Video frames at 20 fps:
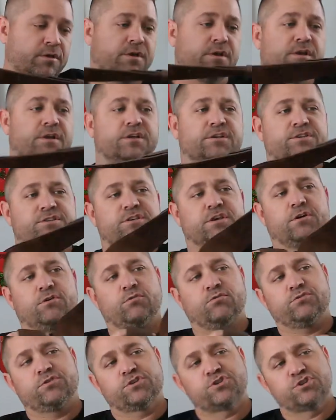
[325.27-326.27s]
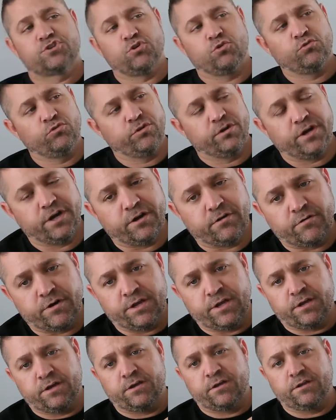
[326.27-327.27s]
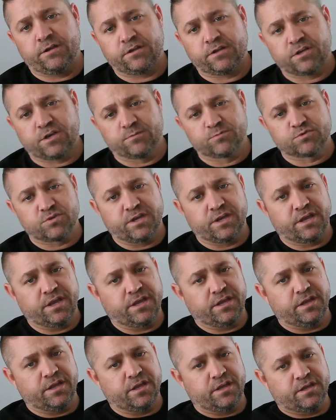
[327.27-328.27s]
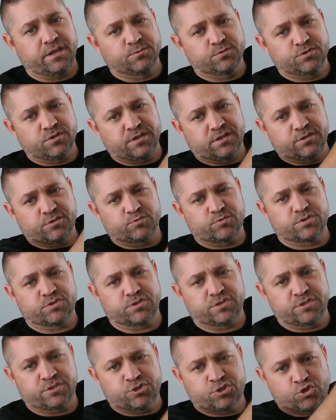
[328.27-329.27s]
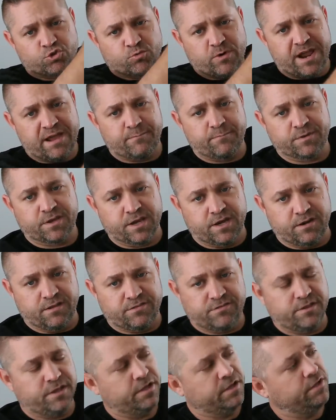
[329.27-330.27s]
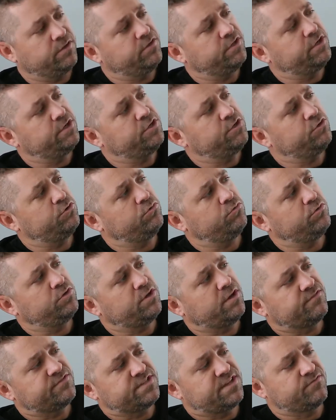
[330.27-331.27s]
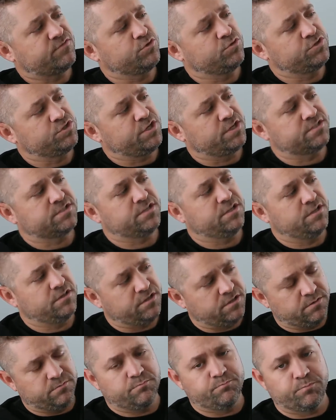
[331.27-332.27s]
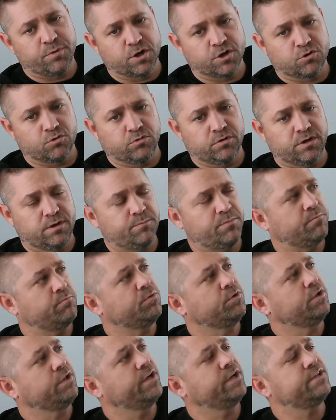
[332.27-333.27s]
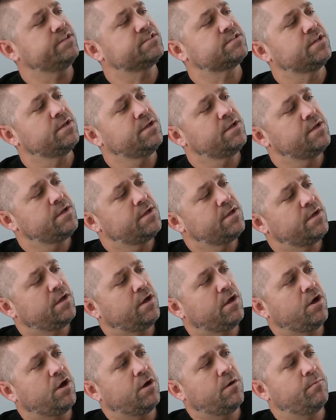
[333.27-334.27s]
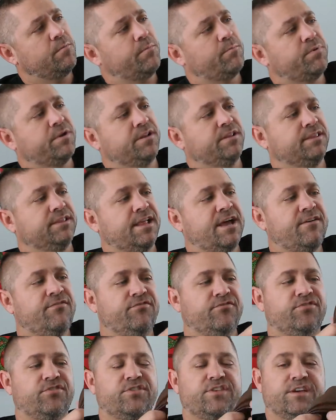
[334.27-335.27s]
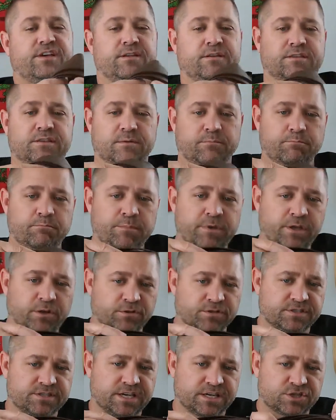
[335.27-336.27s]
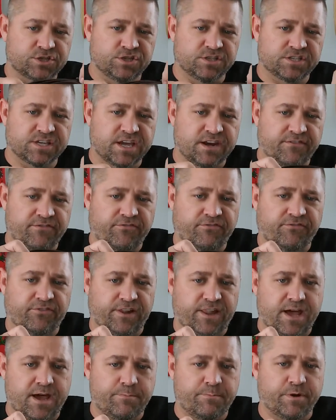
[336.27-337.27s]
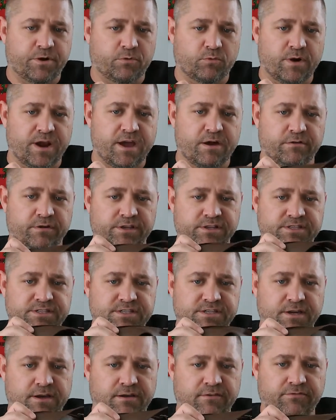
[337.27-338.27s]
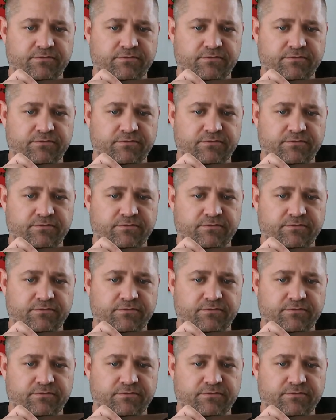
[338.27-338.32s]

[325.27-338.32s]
So the shoulder area comes like it comes with like this strap kind of thing, and then you obviously have to adjust it and then buckle it up in place. But it left the middle section just kind of flopping around and stuff.